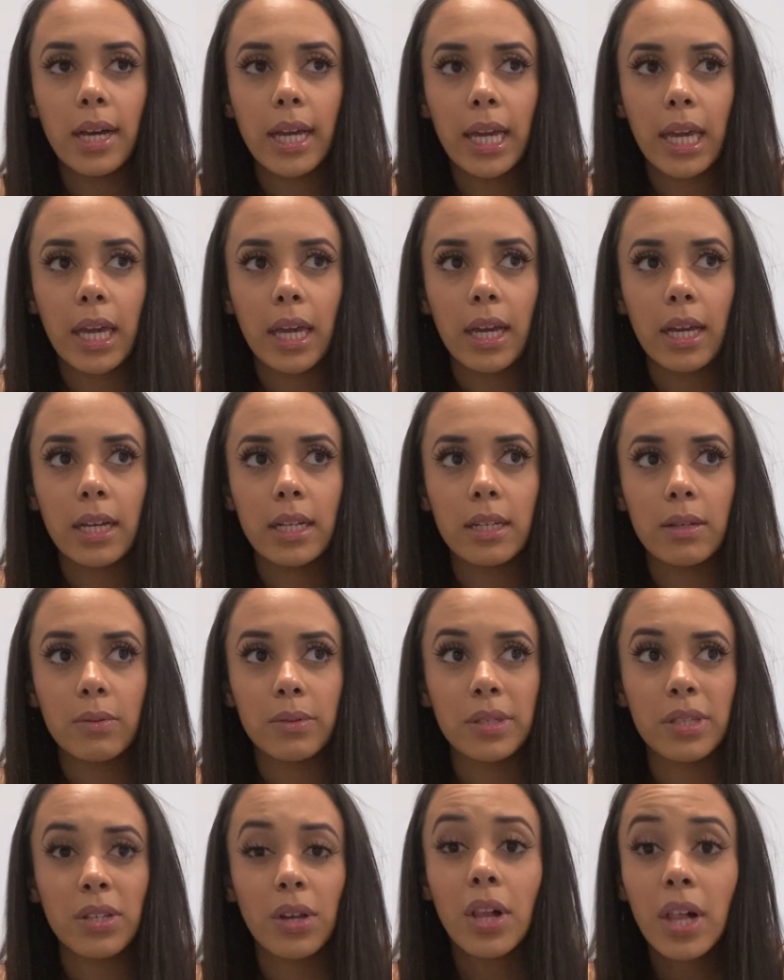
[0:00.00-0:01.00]
and it
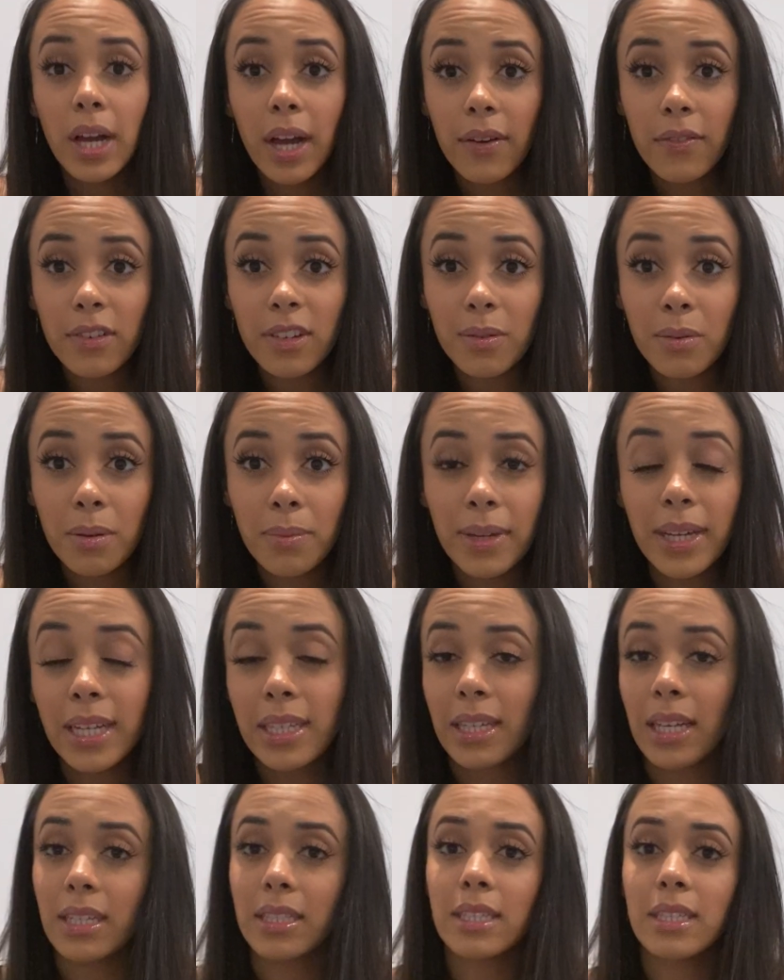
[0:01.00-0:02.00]
was still uncomfortable because
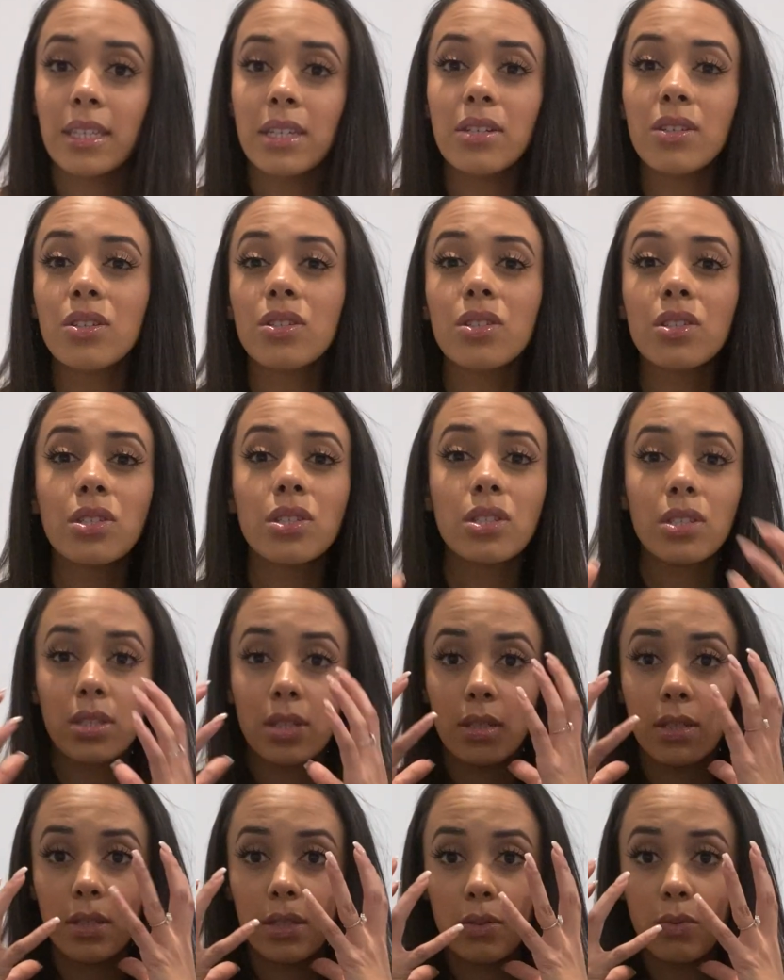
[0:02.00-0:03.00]
I still
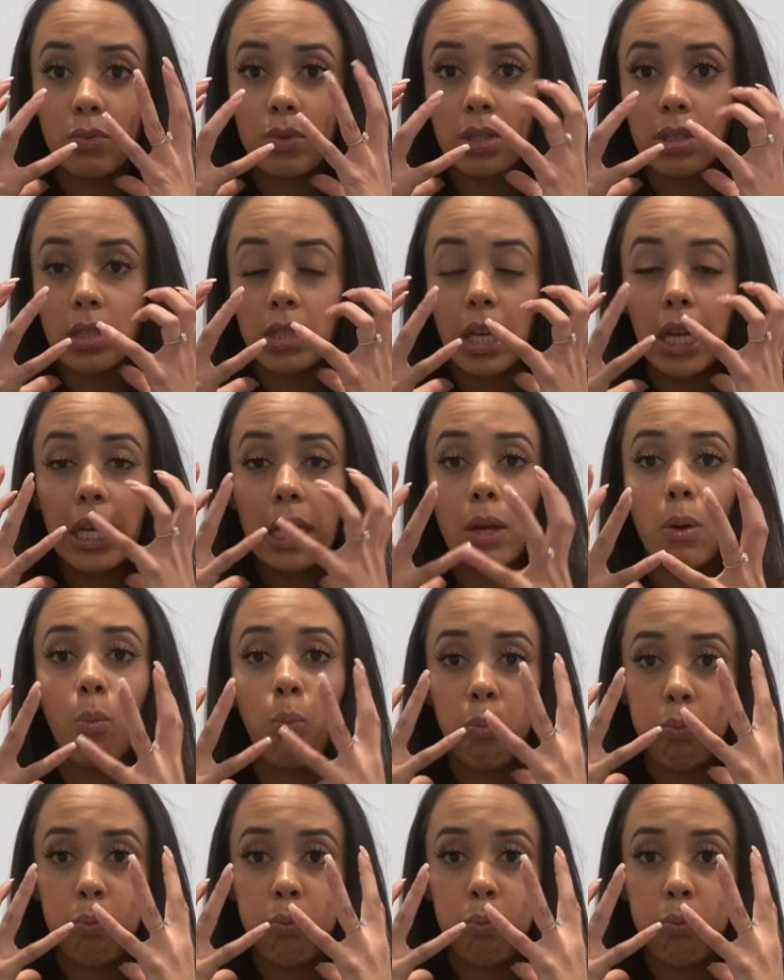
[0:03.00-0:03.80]
was like,